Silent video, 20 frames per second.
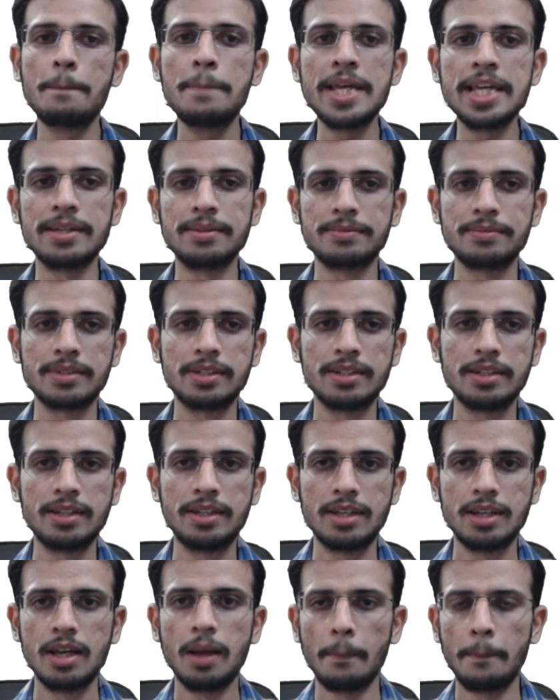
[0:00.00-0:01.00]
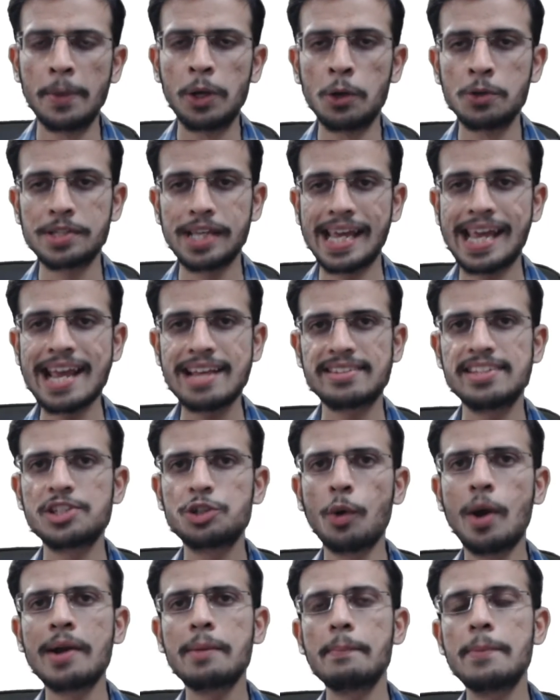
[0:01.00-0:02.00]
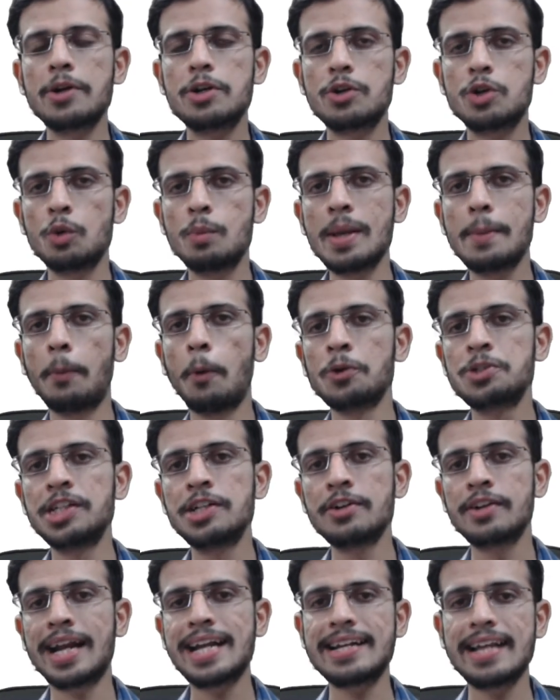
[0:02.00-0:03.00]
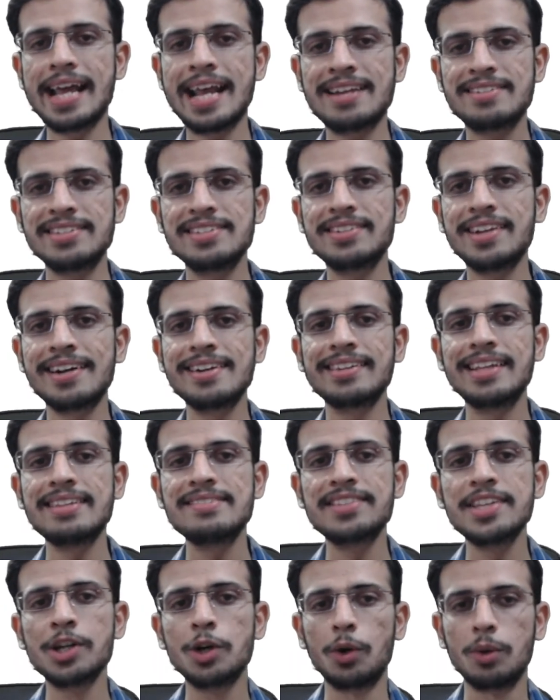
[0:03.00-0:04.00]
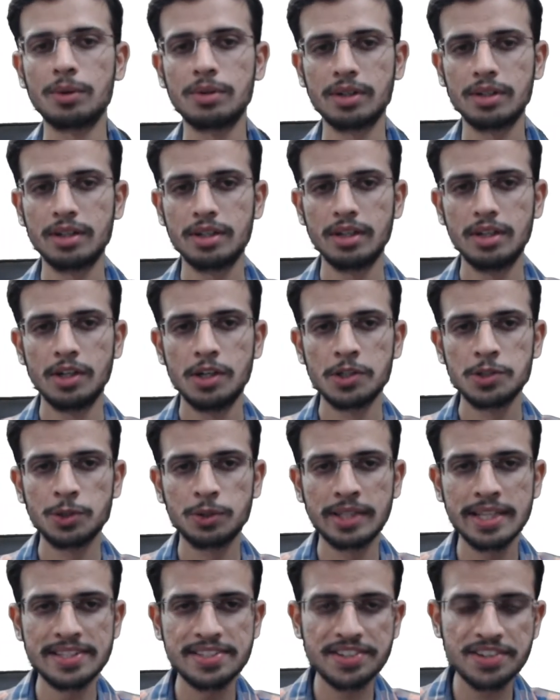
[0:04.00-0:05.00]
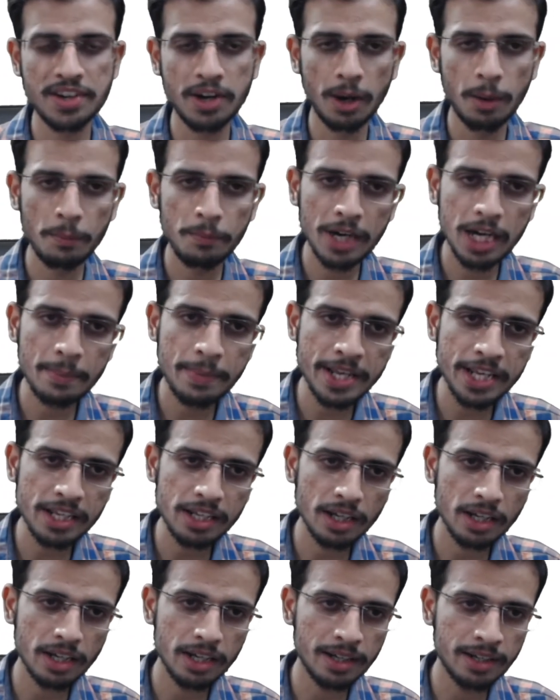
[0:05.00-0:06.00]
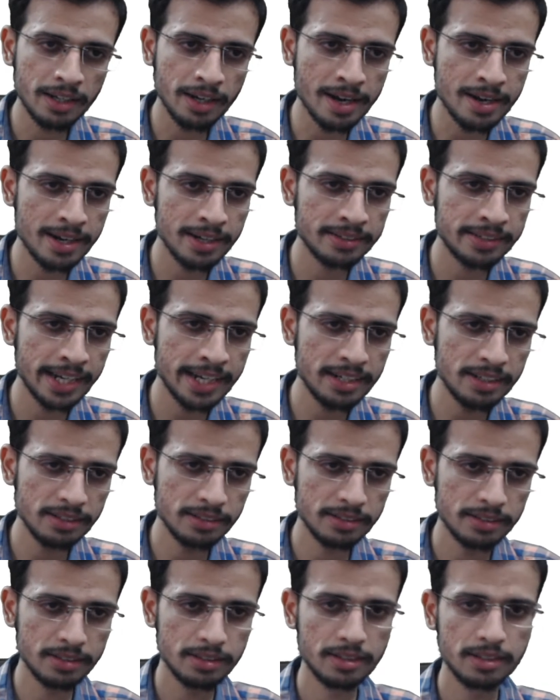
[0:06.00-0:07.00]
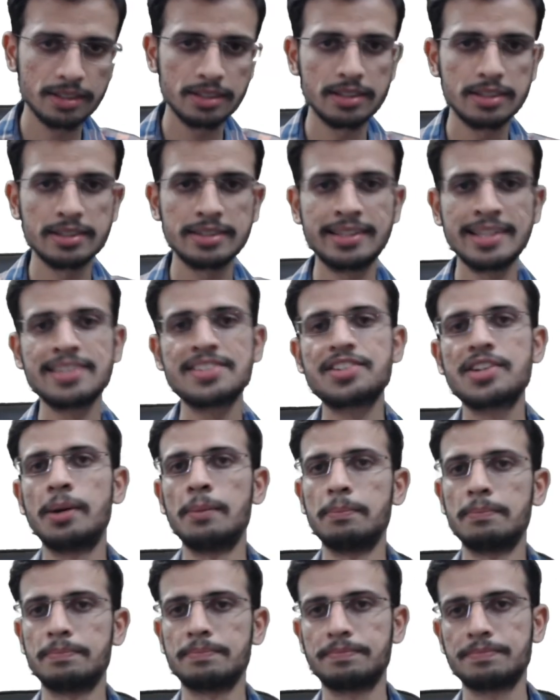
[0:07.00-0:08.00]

B, because x is going to be positive, right? X is greater than 0. So this term will be greater than this term.